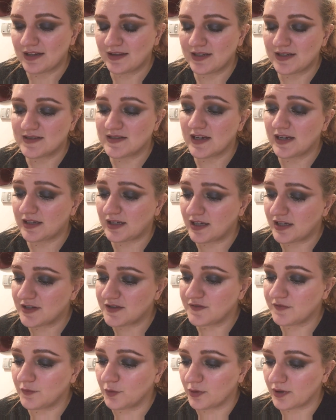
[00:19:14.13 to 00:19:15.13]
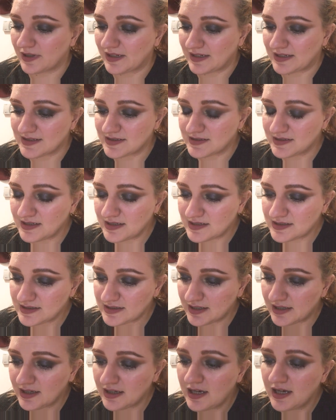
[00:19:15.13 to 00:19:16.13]
in the decades 40 to
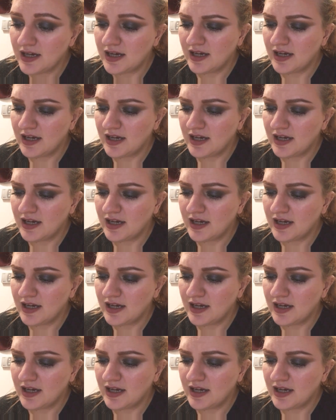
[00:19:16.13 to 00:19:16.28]
60,